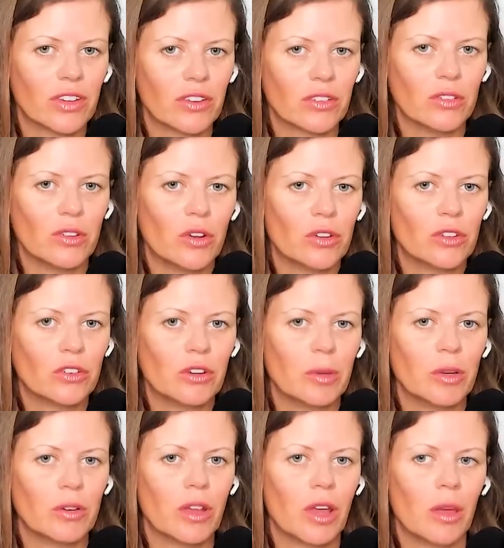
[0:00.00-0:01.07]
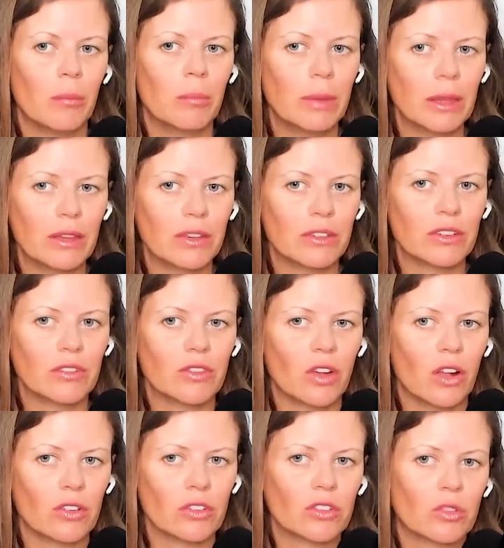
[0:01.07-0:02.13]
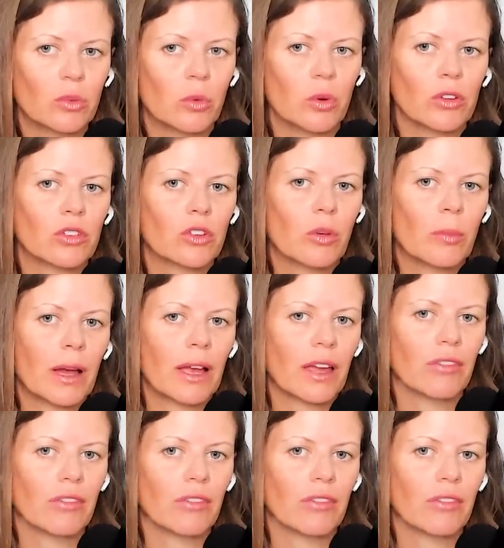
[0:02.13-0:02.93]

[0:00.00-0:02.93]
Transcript: as you know, distribute billions of dollars towards Quebec